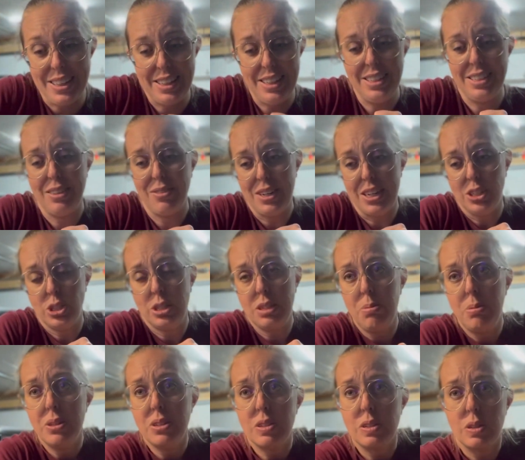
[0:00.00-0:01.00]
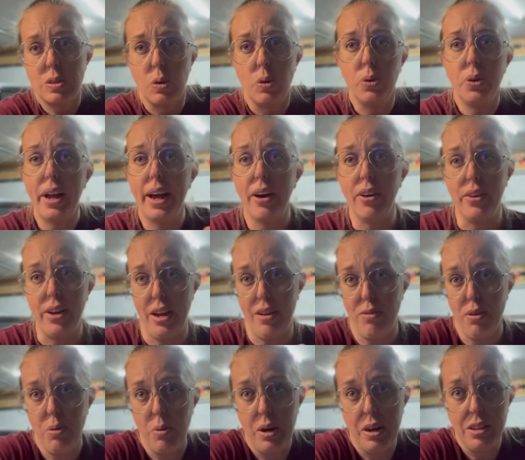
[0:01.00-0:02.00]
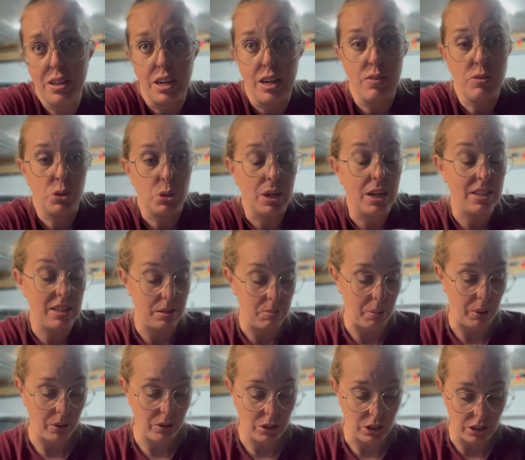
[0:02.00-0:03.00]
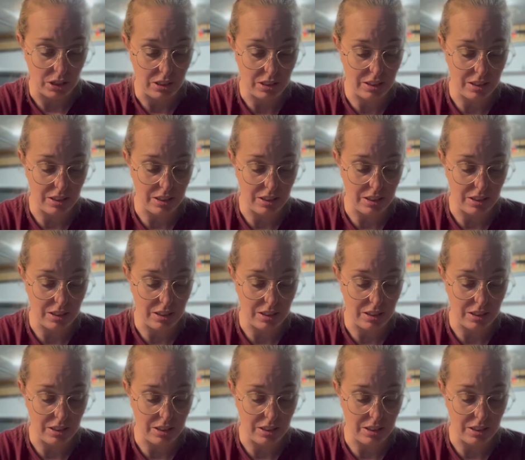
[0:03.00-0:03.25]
These have actually been sold out everywhere that I've tried to purchase.